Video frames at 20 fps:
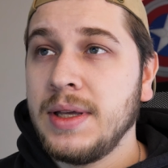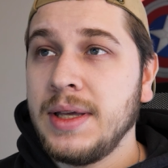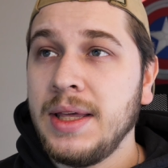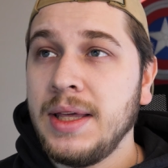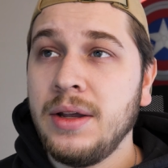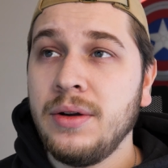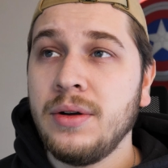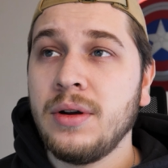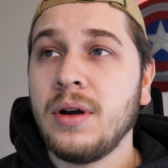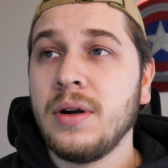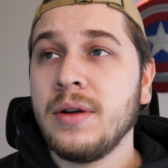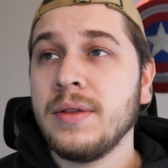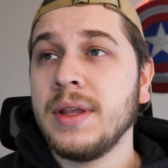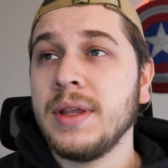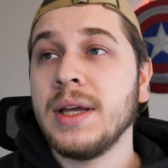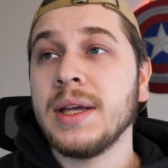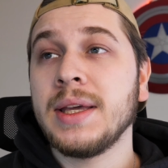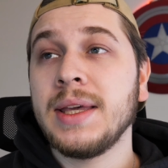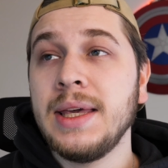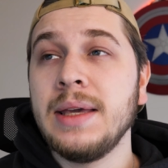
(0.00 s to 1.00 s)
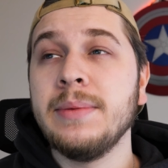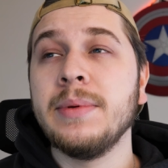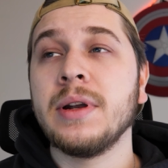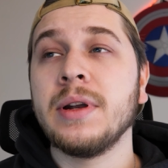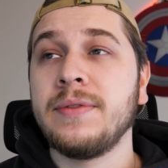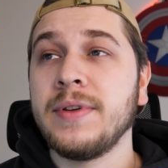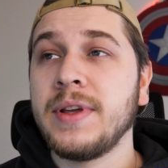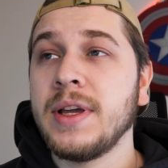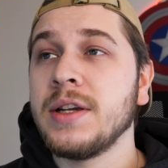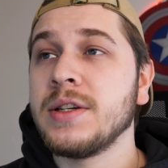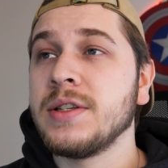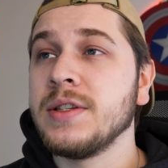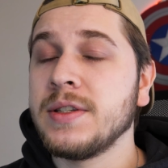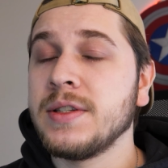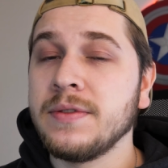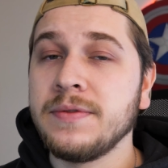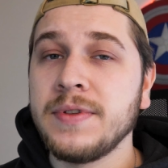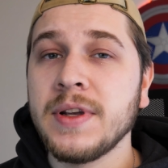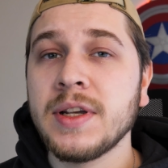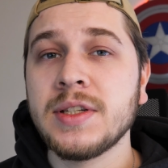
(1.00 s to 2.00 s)
Here are the key modifications
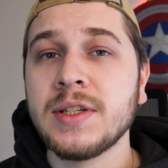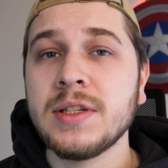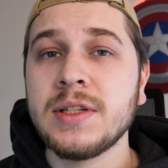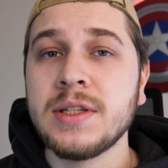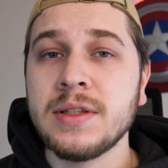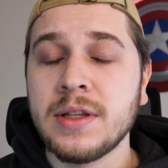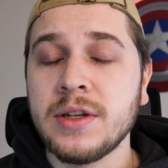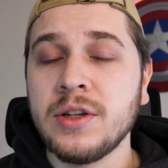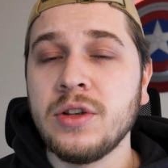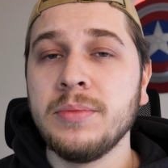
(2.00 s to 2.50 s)
and fixes in the new